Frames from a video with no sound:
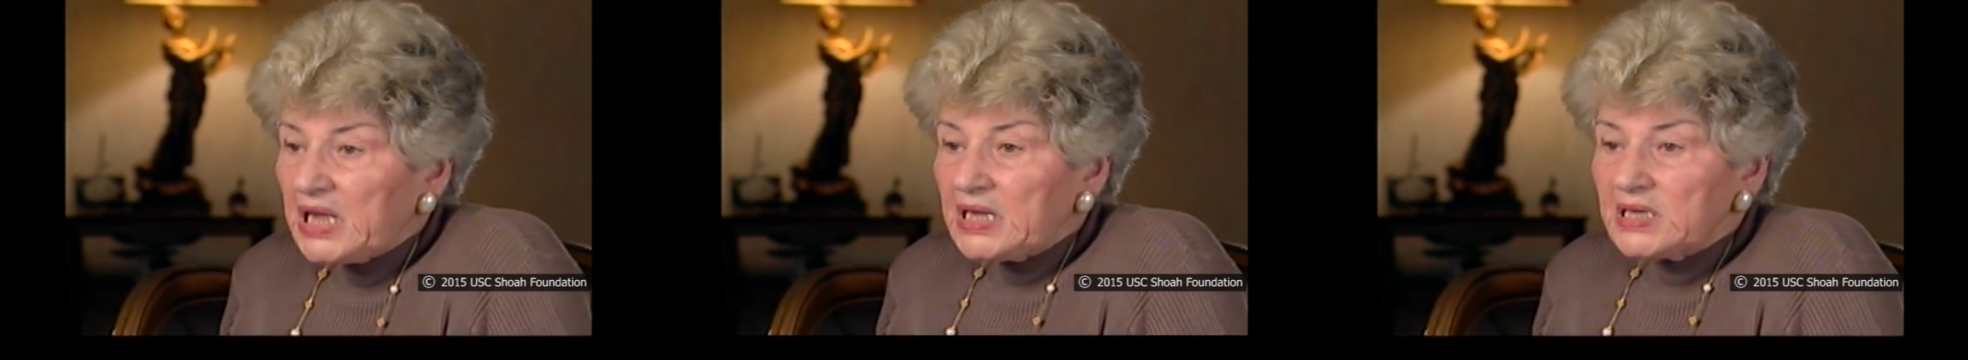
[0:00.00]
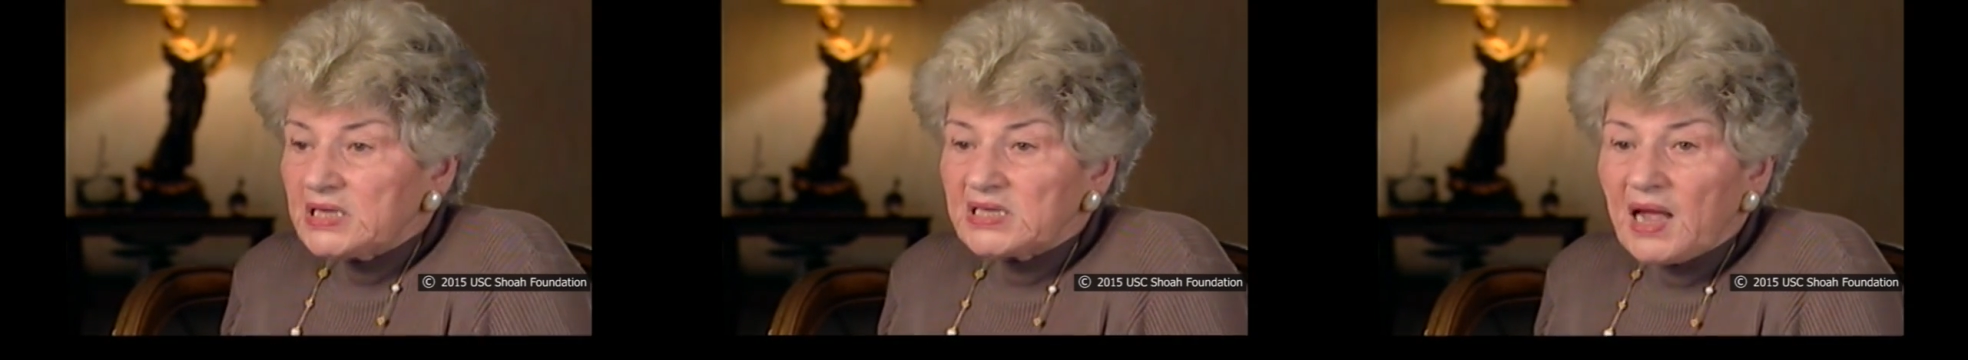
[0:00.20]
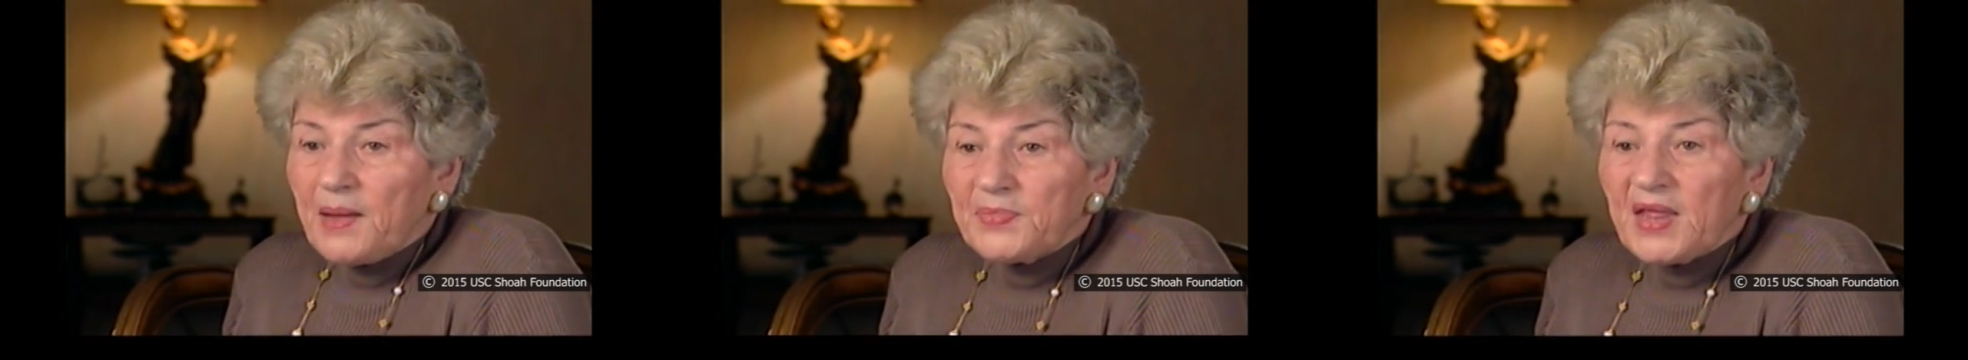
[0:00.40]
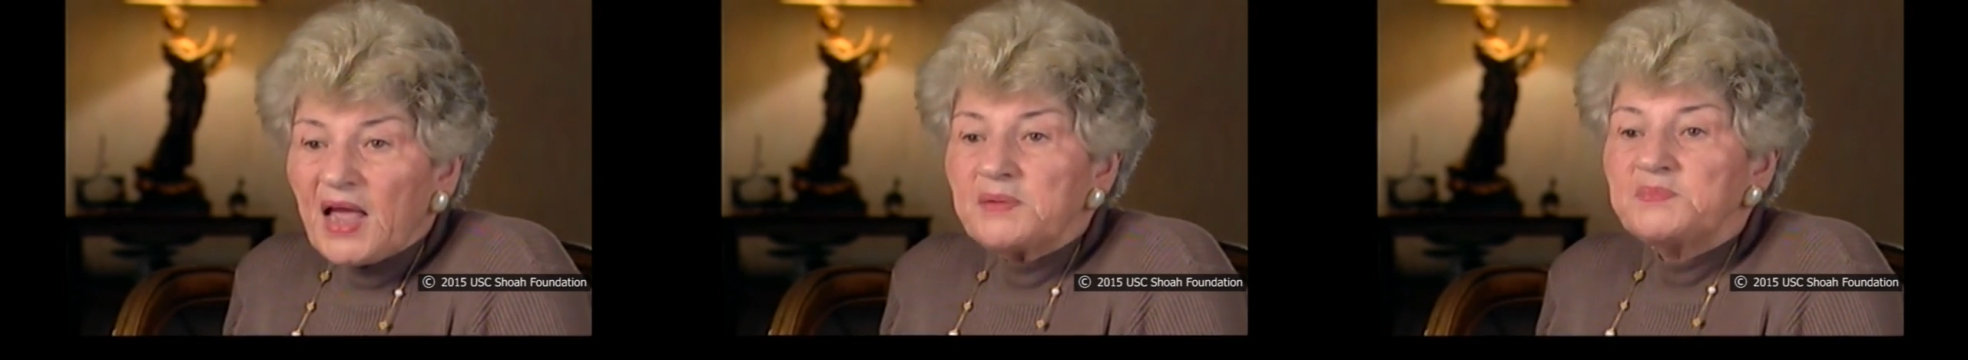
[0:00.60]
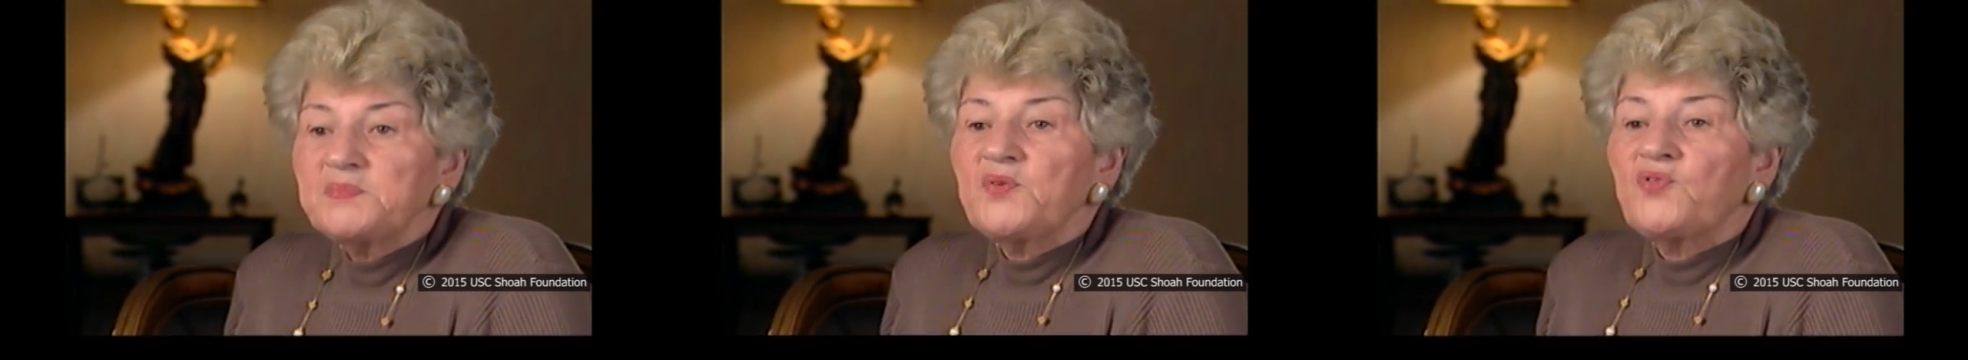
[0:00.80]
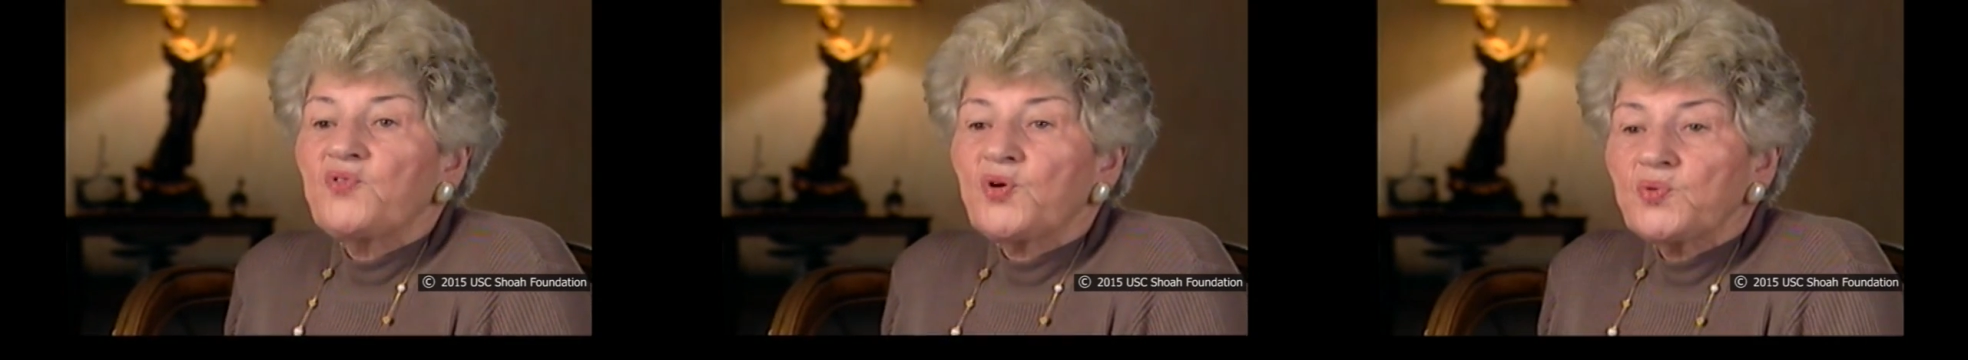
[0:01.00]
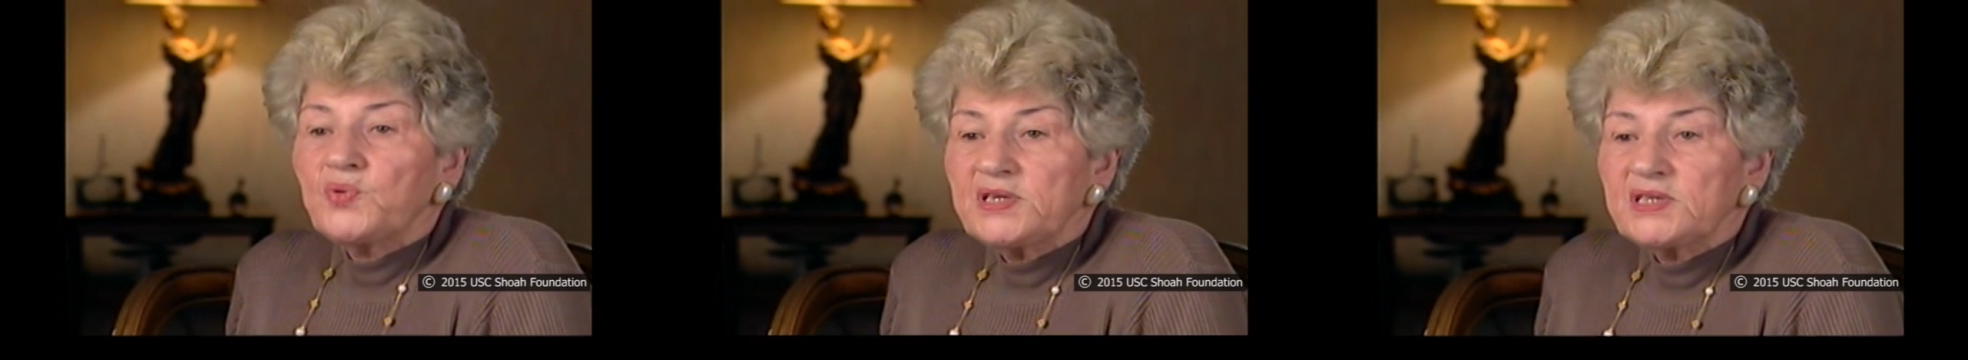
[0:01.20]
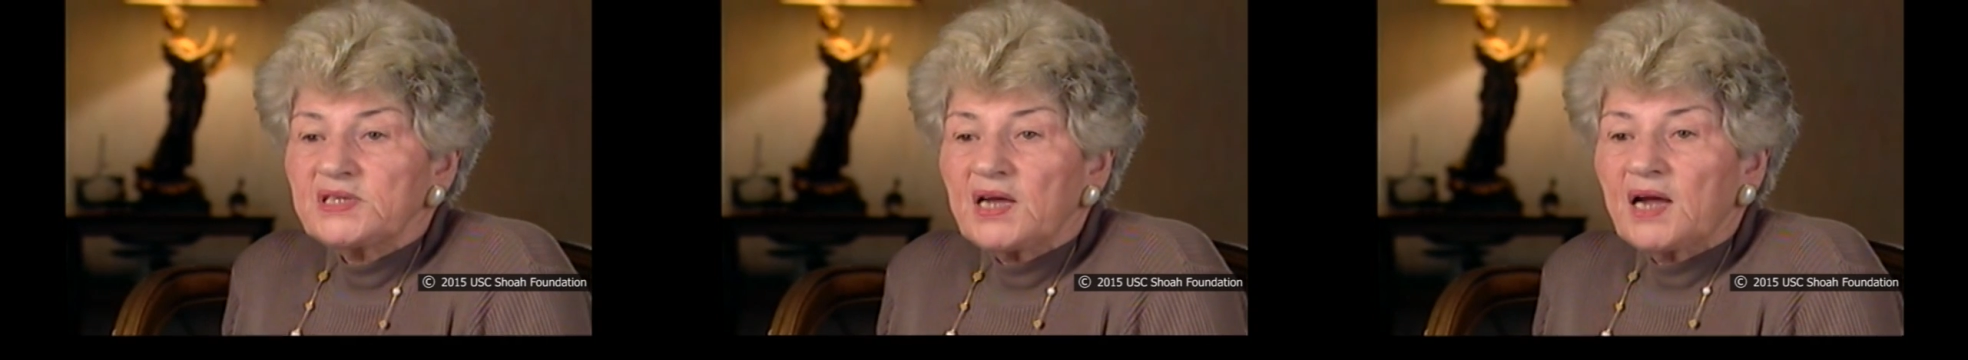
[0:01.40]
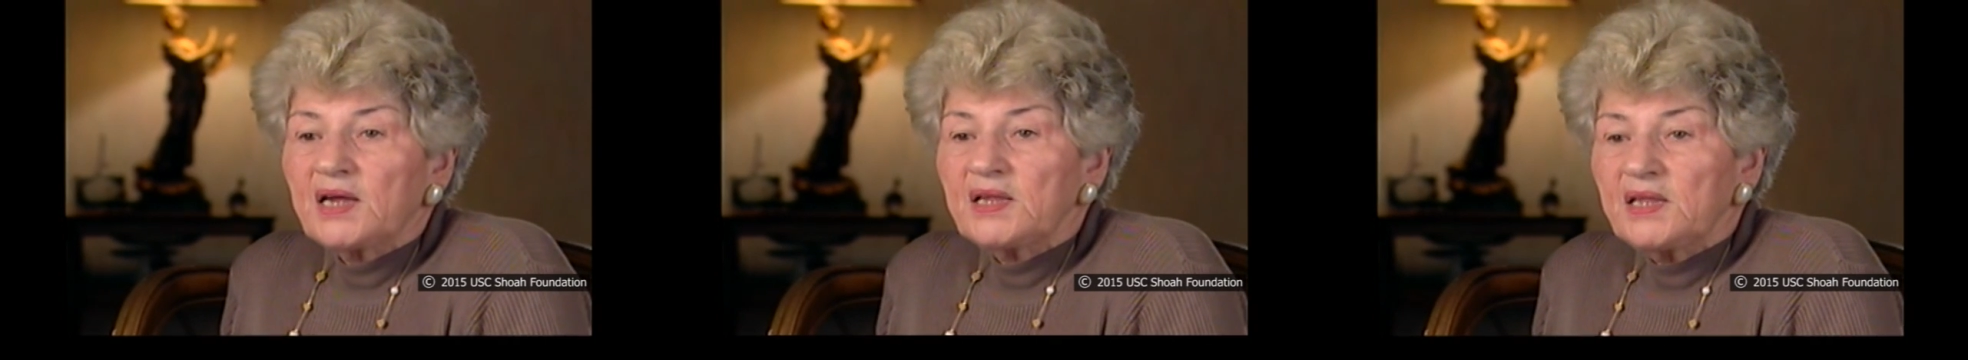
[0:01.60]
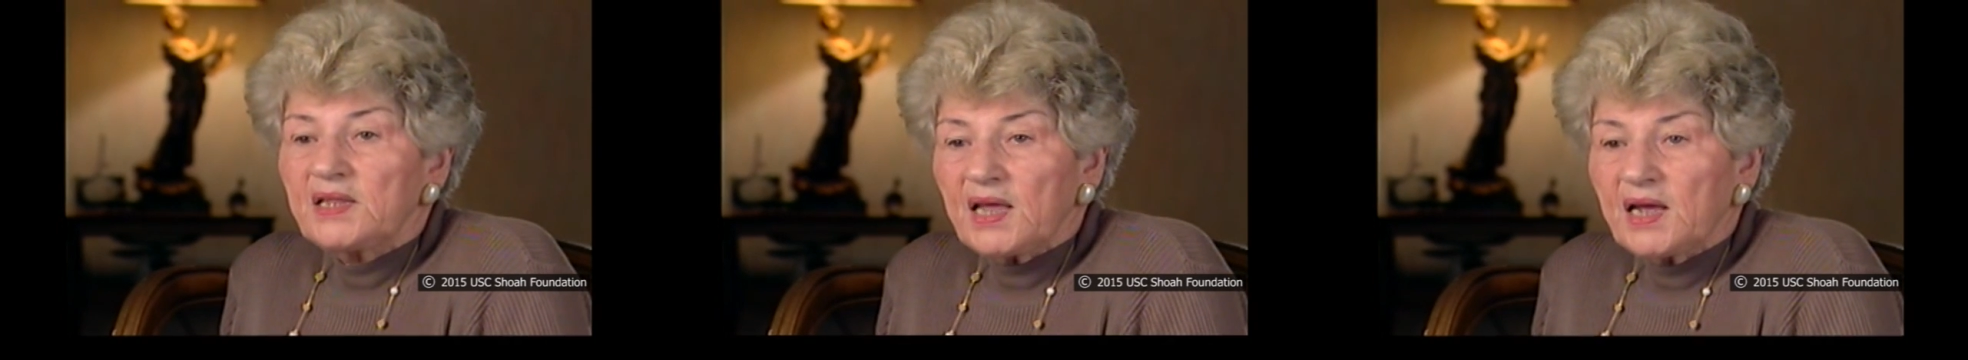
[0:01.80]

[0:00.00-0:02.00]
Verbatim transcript: sometimes before we started,